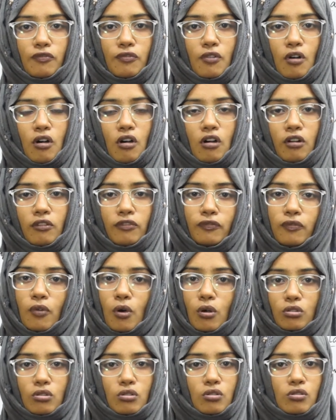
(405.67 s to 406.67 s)
for
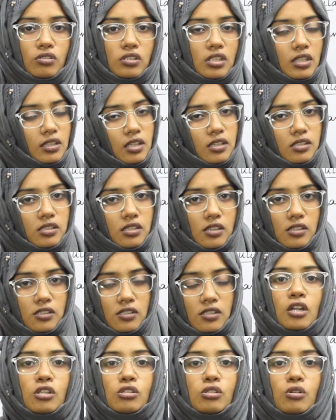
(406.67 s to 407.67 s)

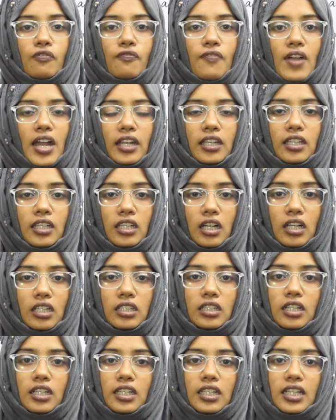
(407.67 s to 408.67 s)
photosynthesis. So when
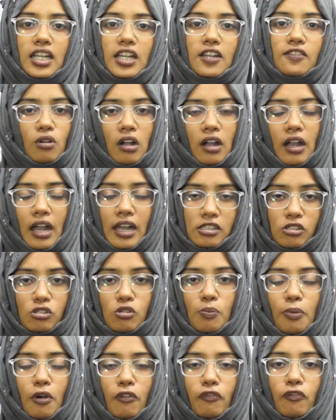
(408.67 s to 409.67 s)
the leaves has
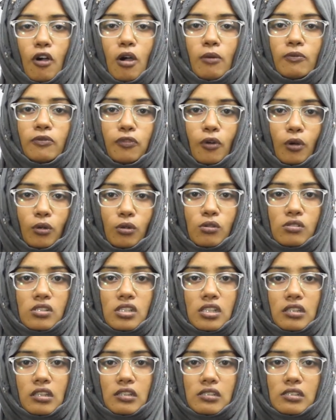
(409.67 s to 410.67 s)
to perform
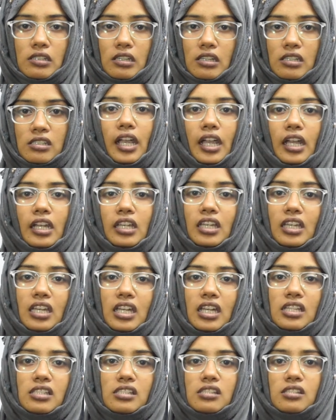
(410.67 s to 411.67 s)
photosynthesis, it
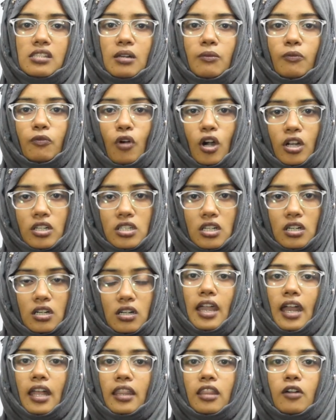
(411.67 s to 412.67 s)
needs some water
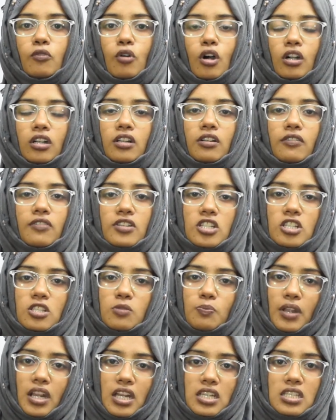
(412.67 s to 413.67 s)
and the water which is
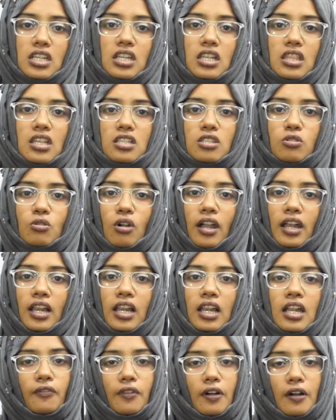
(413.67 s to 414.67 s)
present in the
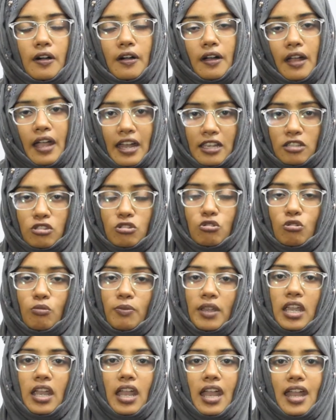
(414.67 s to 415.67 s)
soil uh, has to
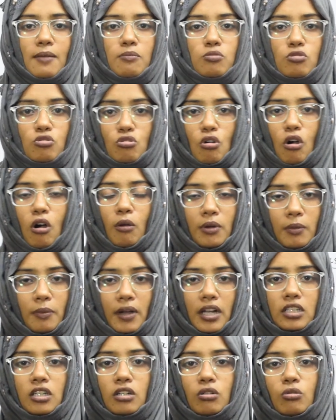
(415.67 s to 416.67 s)
be absorbed
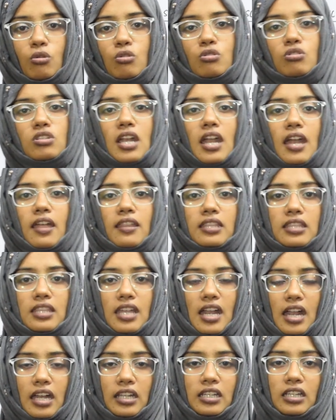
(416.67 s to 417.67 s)
by the roots and
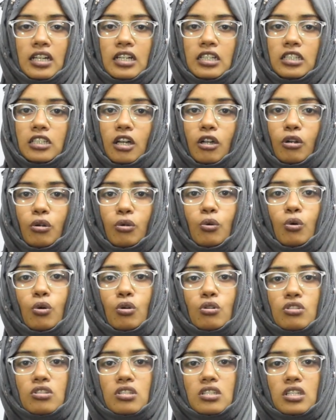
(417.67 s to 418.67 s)
then the
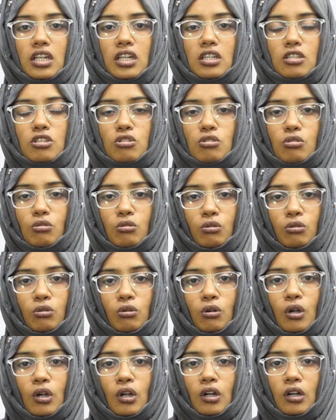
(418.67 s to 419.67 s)
roots needs
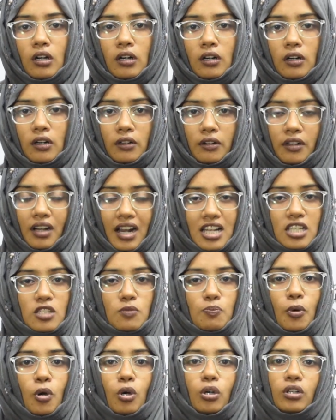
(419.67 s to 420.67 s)
to uh,
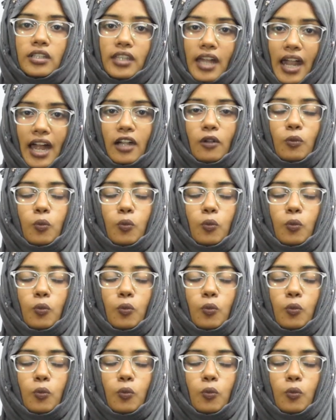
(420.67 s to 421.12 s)
transport that